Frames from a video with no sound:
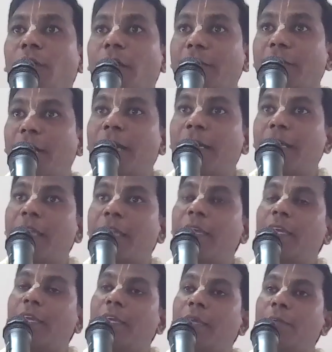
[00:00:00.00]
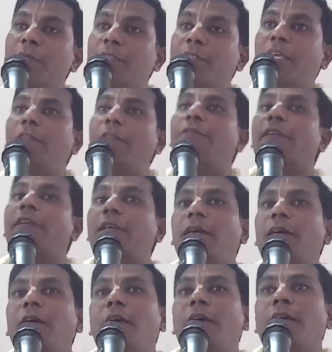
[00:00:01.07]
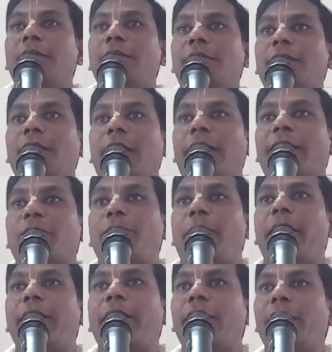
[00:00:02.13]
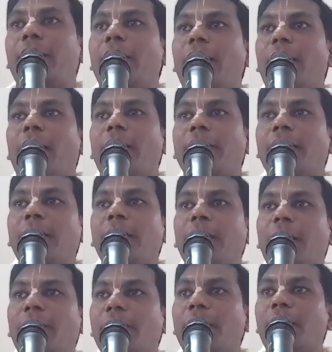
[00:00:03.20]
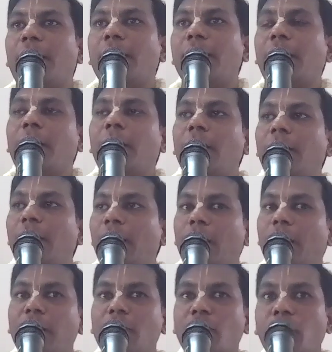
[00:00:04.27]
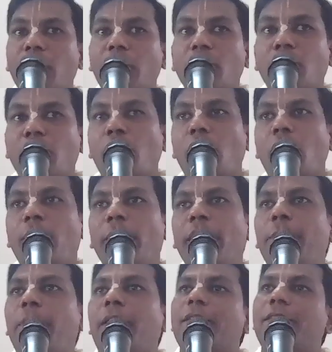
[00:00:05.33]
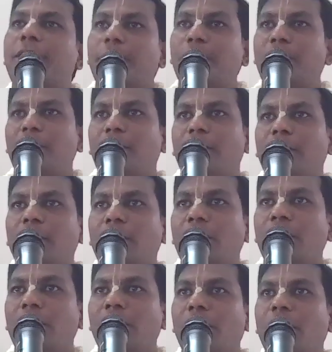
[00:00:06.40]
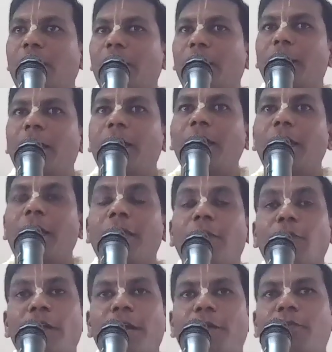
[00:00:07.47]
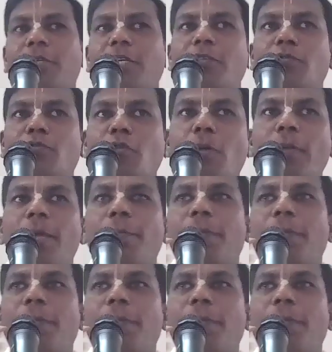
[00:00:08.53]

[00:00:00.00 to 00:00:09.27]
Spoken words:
For that, he himself is expanding as a Leelavataras and executing so many pastimes. Okay, like we have seen so